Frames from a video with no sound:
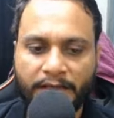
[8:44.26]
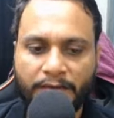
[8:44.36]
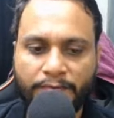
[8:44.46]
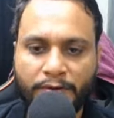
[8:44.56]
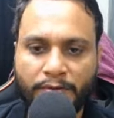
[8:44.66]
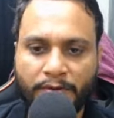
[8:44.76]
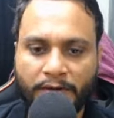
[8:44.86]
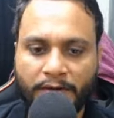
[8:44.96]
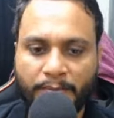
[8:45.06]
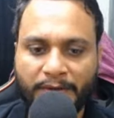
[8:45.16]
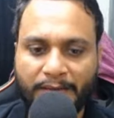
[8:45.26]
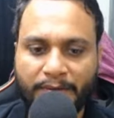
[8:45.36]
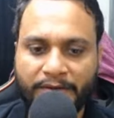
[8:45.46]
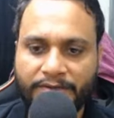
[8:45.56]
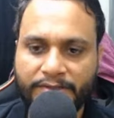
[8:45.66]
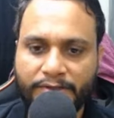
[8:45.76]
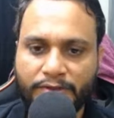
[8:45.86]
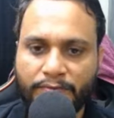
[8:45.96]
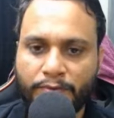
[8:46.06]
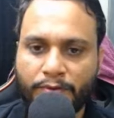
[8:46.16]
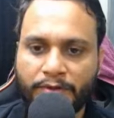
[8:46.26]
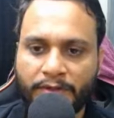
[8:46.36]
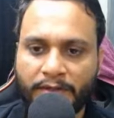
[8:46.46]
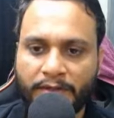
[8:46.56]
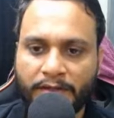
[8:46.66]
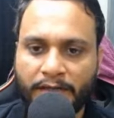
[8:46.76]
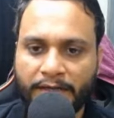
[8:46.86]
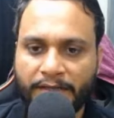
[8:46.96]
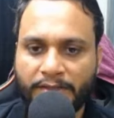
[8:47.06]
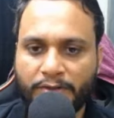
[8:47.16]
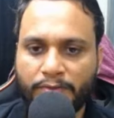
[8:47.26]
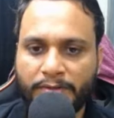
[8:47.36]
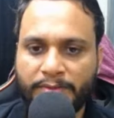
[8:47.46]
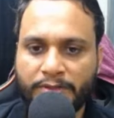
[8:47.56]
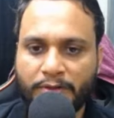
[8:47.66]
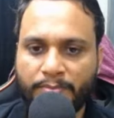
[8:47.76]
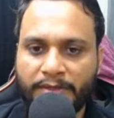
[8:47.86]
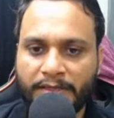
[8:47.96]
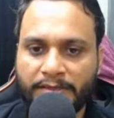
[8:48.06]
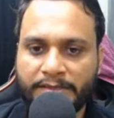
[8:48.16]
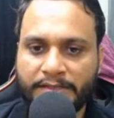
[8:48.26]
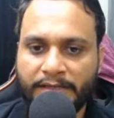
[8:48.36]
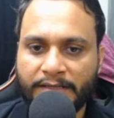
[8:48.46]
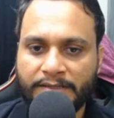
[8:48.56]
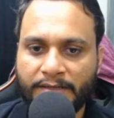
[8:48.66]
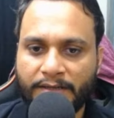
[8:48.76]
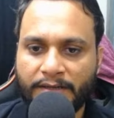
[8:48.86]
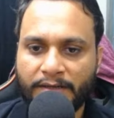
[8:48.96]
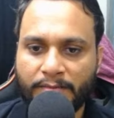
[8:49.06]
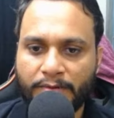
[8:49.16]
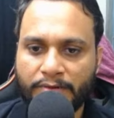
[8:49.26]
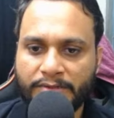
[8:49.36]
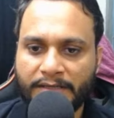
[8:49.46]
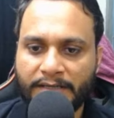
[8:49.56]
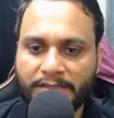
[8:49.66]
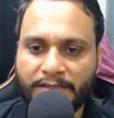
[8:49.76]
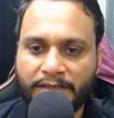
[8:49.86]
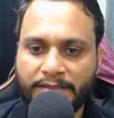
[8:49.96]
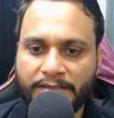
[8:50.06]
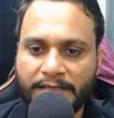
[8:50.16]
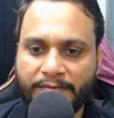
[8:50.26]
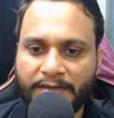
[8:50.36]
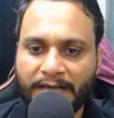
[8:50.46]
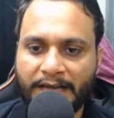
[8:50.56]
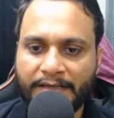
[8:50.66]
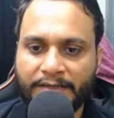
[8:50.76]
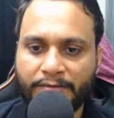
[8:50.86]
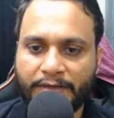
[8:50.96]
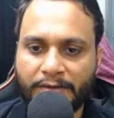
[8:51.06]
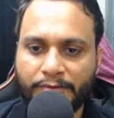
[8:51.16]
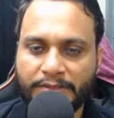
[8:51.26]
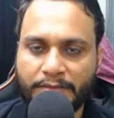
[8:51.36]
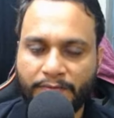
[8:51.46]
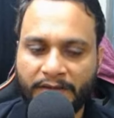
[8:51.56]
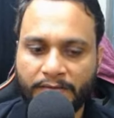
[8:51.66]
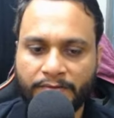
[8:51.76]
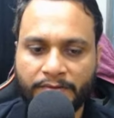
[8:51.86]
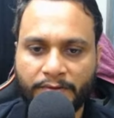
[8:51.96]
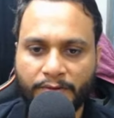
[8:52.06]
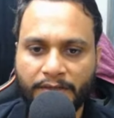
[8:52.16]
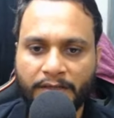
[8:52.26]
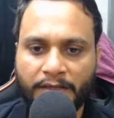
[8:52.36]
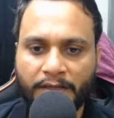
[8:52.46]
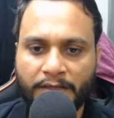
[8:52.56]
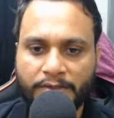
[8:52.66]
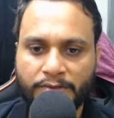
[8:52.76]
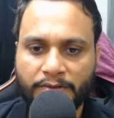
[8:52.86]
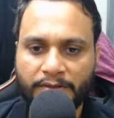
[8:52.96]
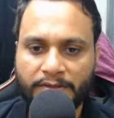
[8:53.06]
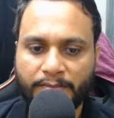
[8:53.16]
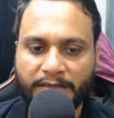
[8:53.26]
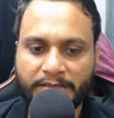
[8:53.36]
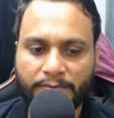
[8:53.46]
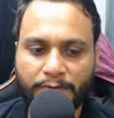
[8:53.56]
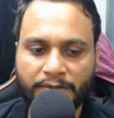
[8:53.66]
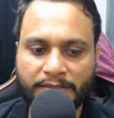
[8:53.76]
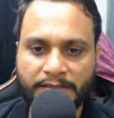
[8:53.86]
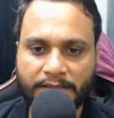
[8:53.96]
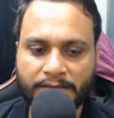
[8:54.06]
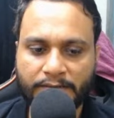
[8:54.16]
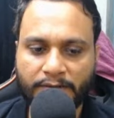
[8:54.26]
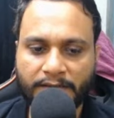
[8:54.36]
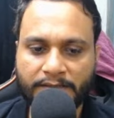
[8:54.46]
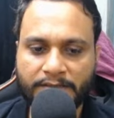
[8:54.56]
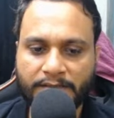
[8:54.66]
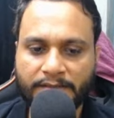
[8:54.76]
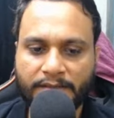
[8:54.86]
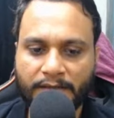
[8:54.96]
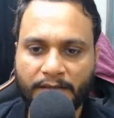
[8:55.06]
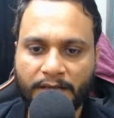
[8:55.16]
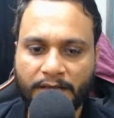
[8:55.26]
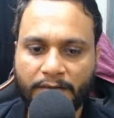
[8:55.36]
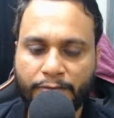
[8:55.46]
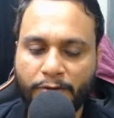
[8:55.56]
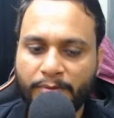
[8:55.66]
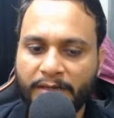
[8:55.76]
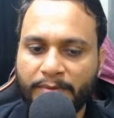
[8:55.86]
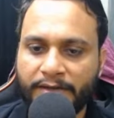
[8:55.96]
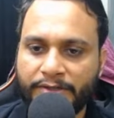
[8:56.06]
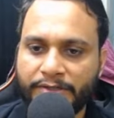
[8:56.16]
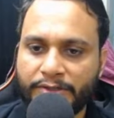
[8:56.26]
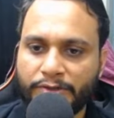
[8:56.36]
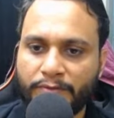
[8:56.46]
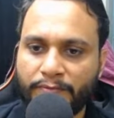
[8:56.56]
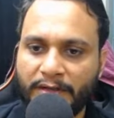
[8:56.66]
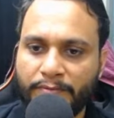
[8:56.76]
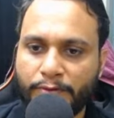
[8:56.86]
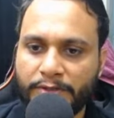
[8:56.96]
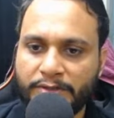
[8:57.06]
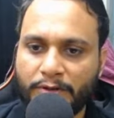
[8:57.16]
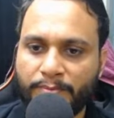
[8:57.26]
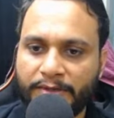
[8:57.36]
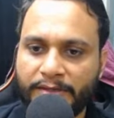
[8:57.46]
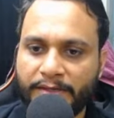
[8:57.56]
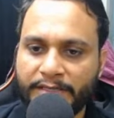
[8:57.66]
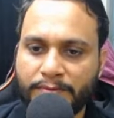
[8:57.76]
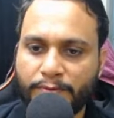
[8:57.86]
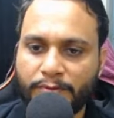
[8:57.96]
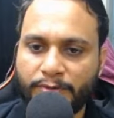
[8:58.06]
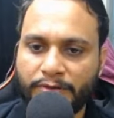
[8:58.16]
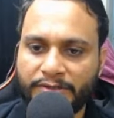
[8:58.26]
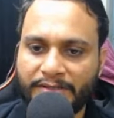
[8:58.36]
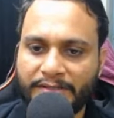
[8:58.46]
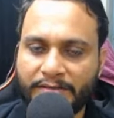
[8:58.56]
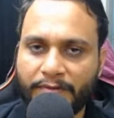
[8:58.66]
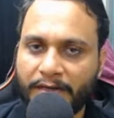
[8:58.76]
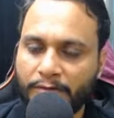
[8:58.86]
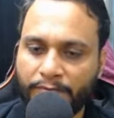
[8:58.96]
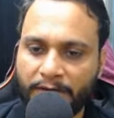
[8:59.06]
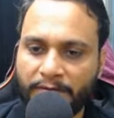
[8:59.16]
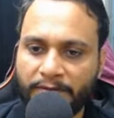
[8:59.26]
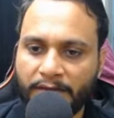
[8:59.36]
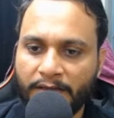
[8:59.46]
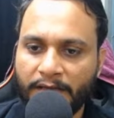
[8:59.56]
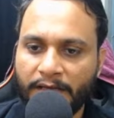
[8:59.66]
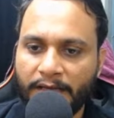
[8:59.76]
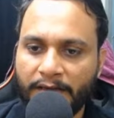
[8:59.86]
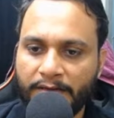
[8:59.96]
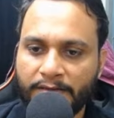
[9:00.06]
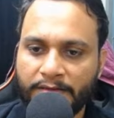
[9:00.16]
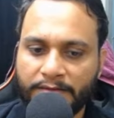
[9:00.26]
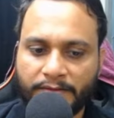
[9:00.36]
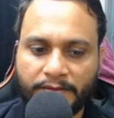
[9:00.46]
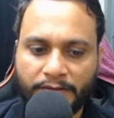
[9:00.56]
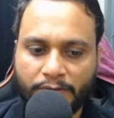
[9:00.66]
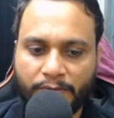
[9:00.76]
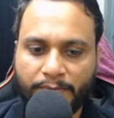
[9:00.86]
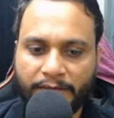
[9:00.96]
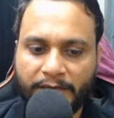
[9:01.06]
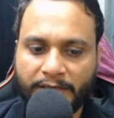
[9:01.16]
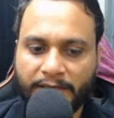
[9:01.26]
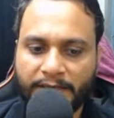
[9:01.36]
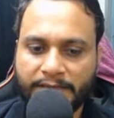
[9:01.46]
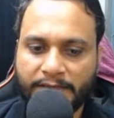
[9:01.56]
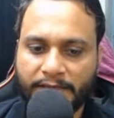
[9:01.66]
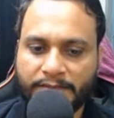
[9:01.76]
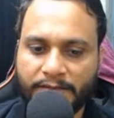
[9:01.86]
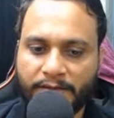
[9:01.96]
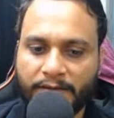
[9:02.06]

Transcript: If you apply binary search on 4, again you will be stopping at this index 3, because the next index is having a higher value, which is 5. Okay, so here the max beauty is 6. So again 6. If you apply binary search on 5, you will stop at index 4, because this is a value 5, and you will be writing it as an answer.